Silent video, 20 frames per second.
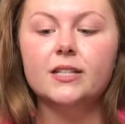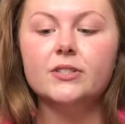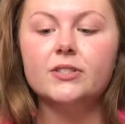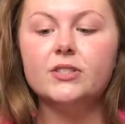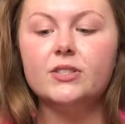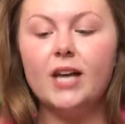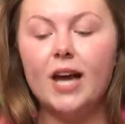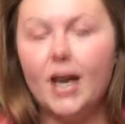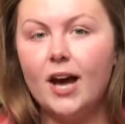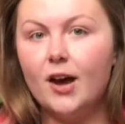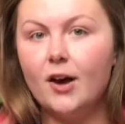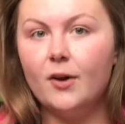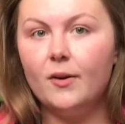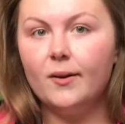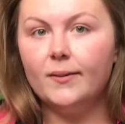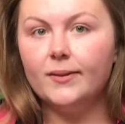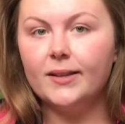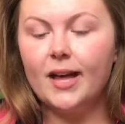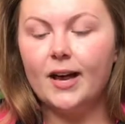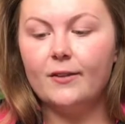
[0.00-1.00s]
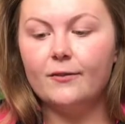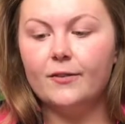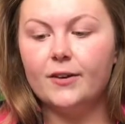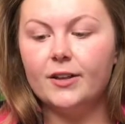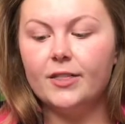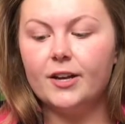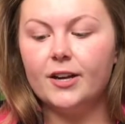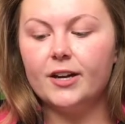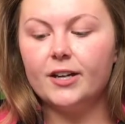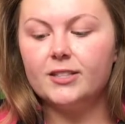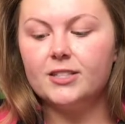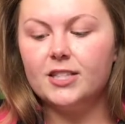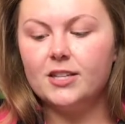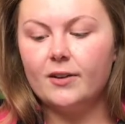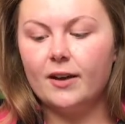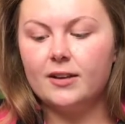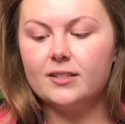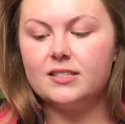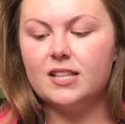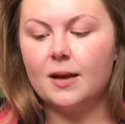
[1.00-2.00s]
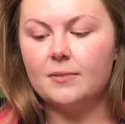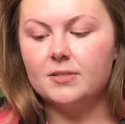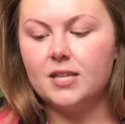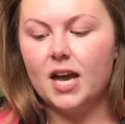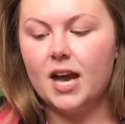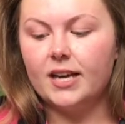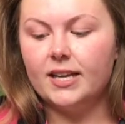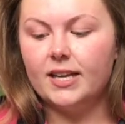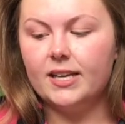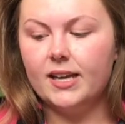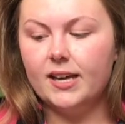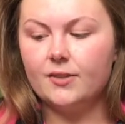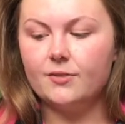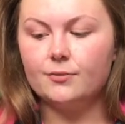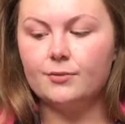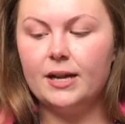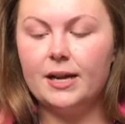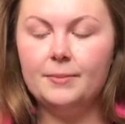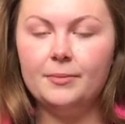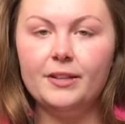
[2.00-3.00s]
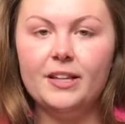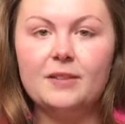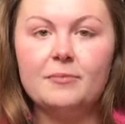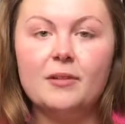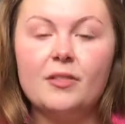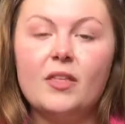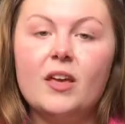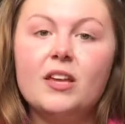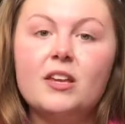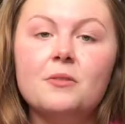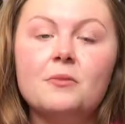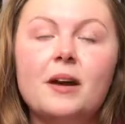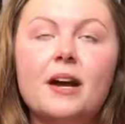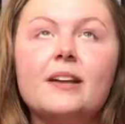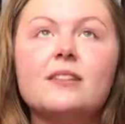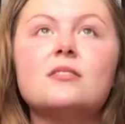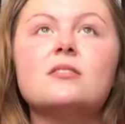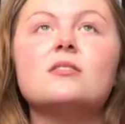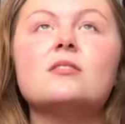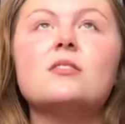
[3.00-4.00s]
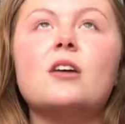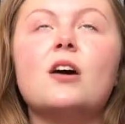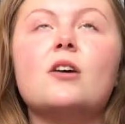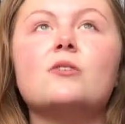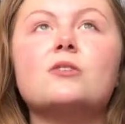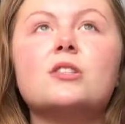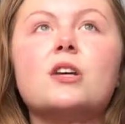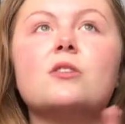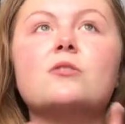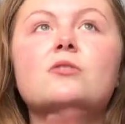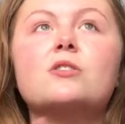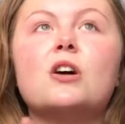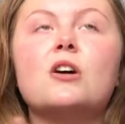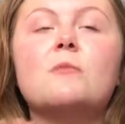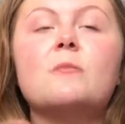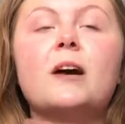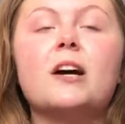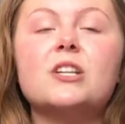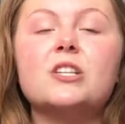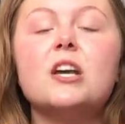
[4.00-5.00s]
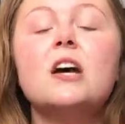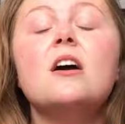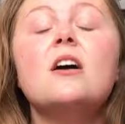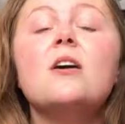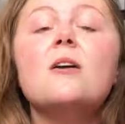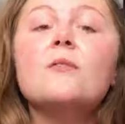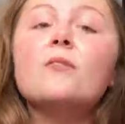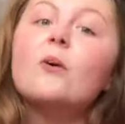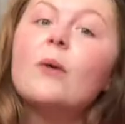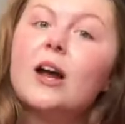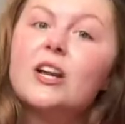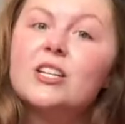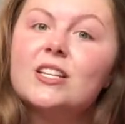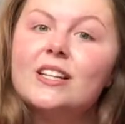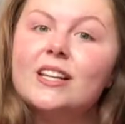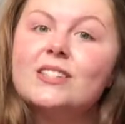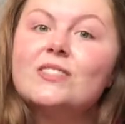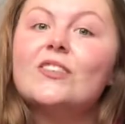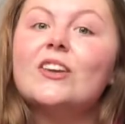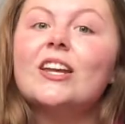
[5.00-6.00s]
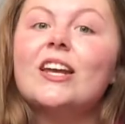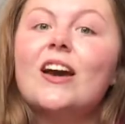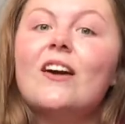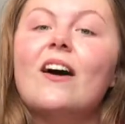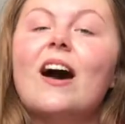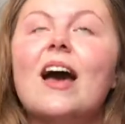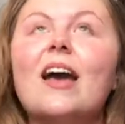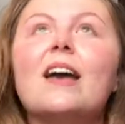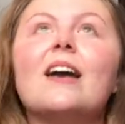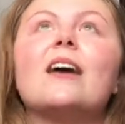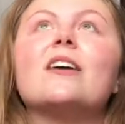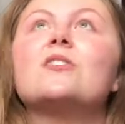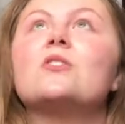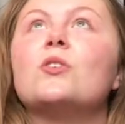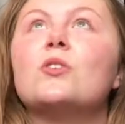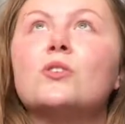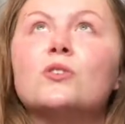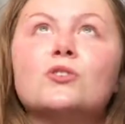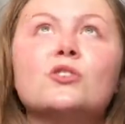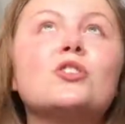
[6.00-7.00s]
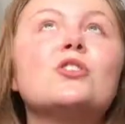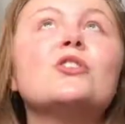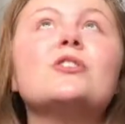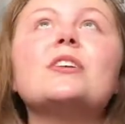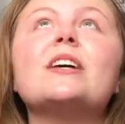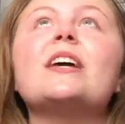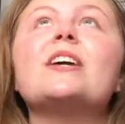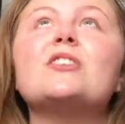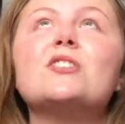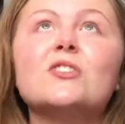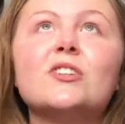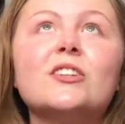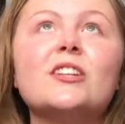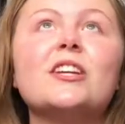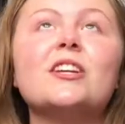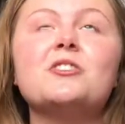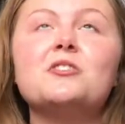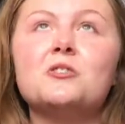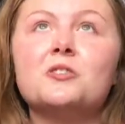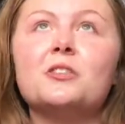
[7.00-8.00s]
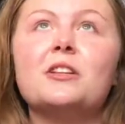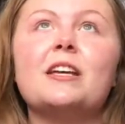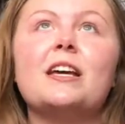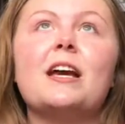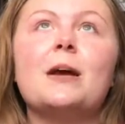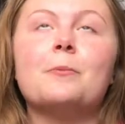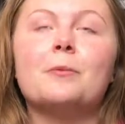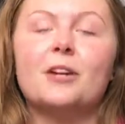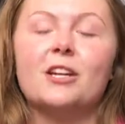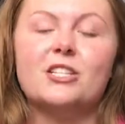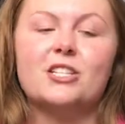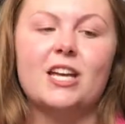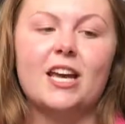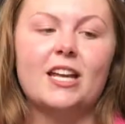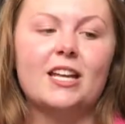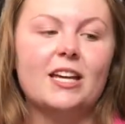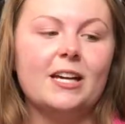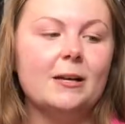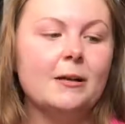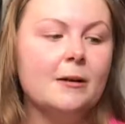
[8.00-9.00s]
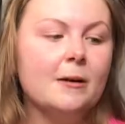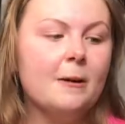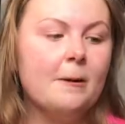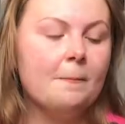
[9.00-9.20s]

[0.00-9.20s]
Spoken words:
So without further ado, I'll stop talking and rambling, but thank you guys so much for watching this video. I truly appreciate it.